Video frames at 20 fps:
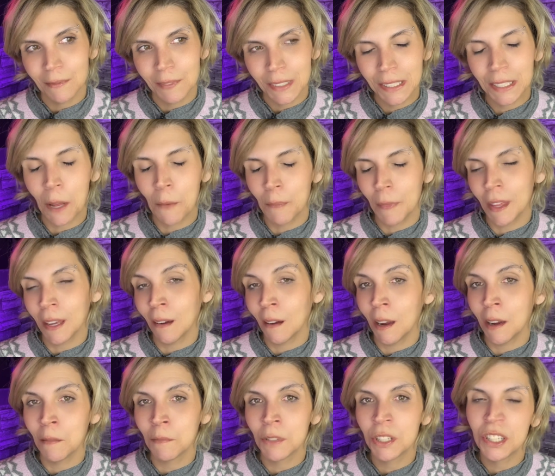something
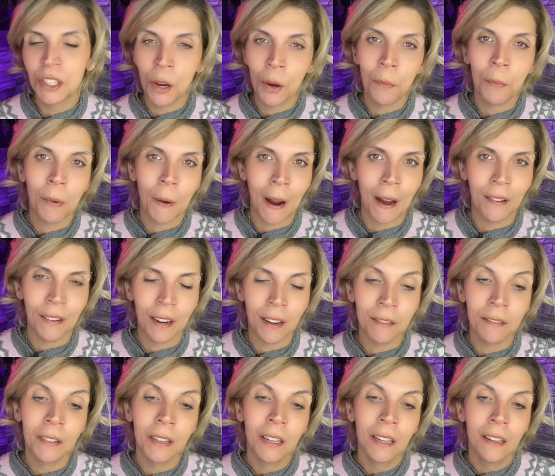I am so proud
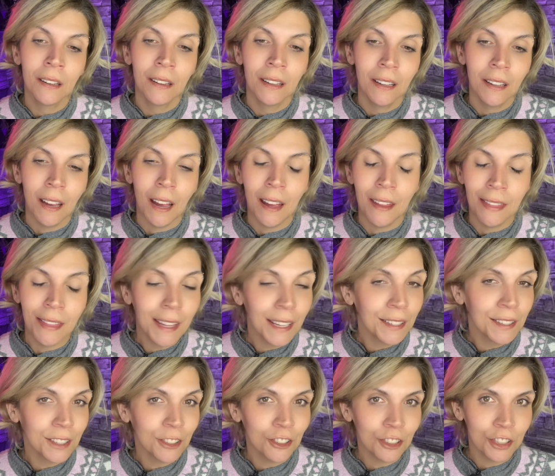of. And
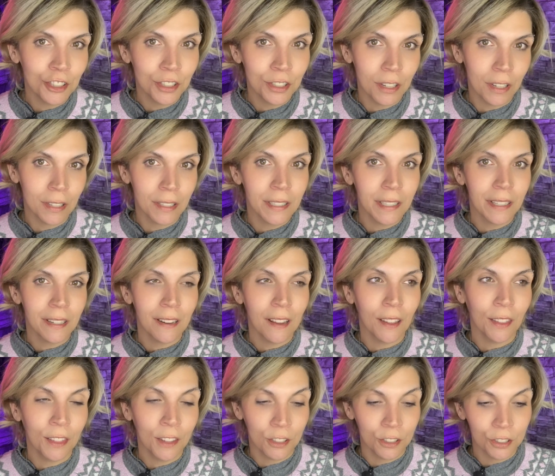this is just
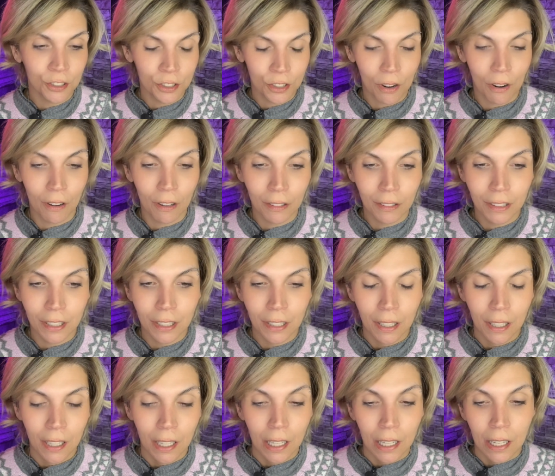the start.
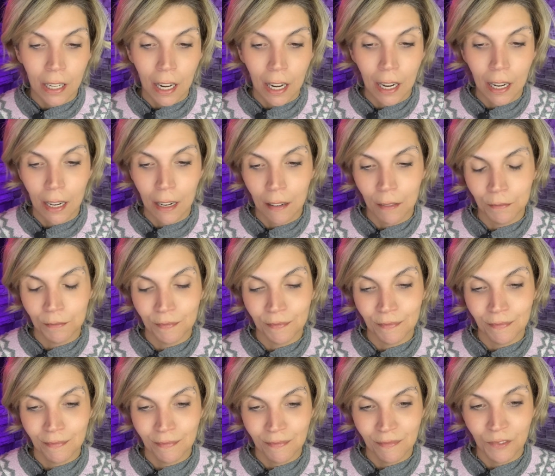Um,
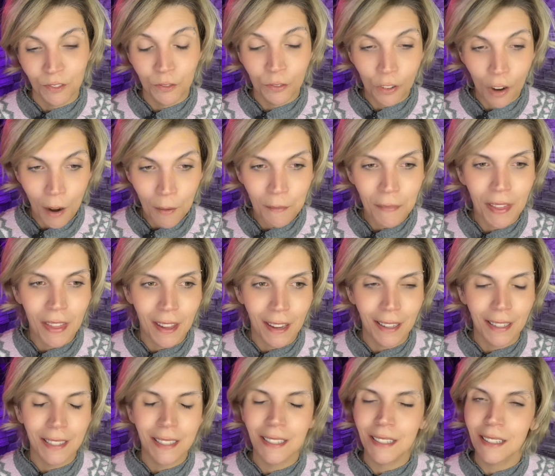from
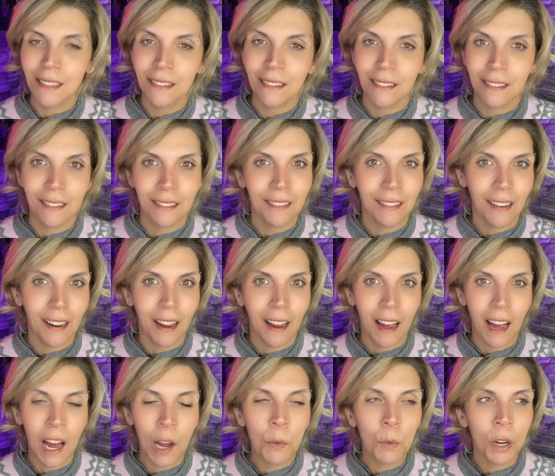this,
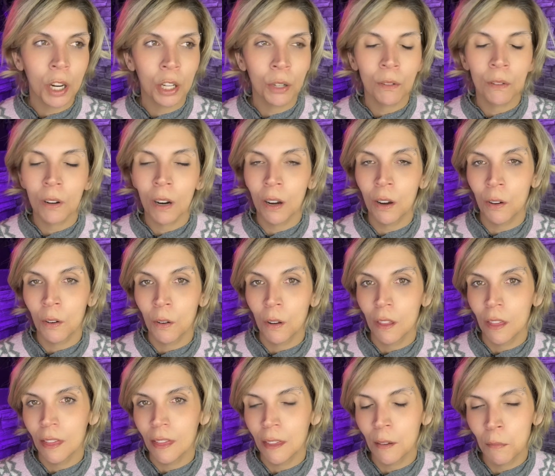I want to grow
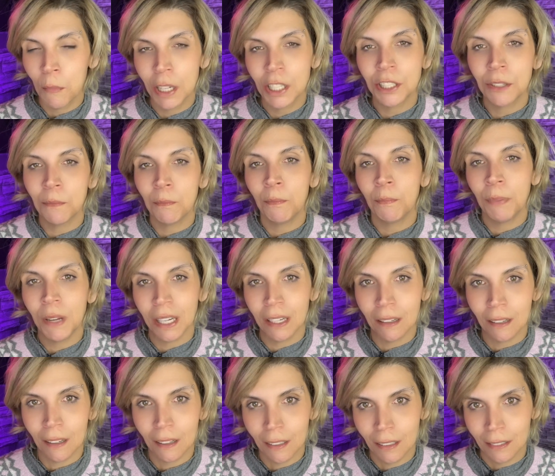the much
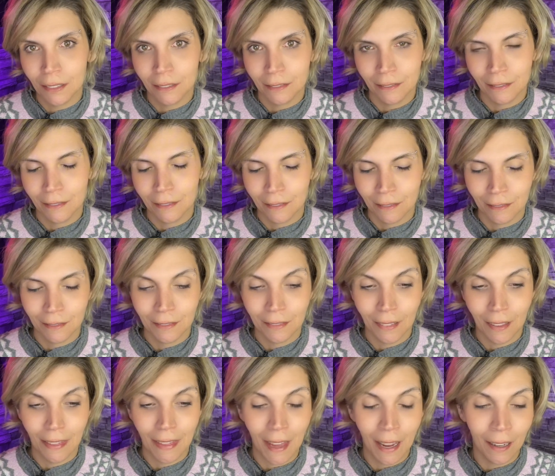bigger
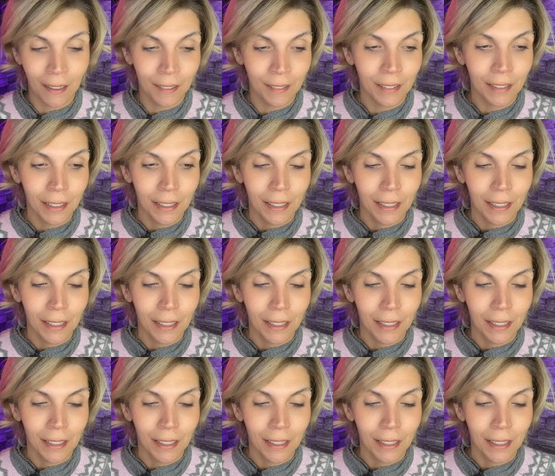thing.